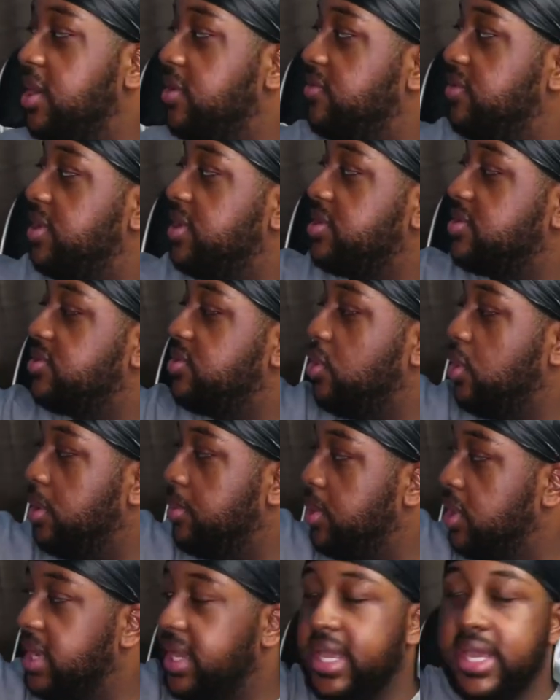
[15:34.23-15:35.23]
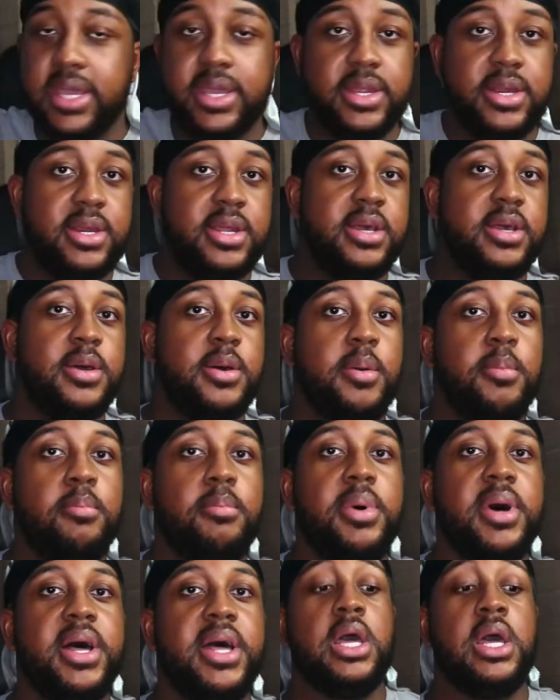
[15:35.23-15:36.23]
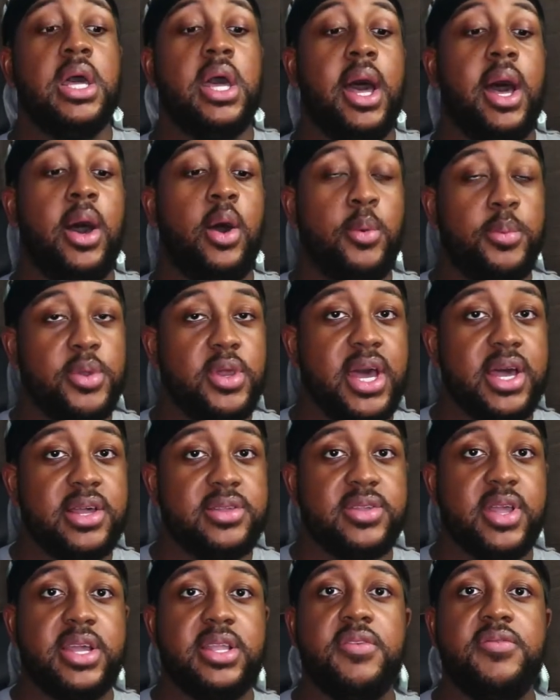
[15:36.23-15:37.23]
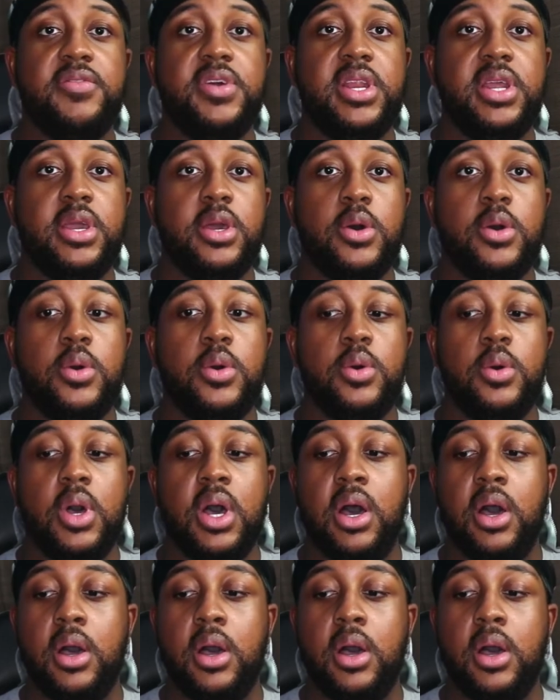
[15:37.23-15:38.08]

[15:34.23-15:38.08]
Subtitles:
looks normal again. But I hope you guys liked the video.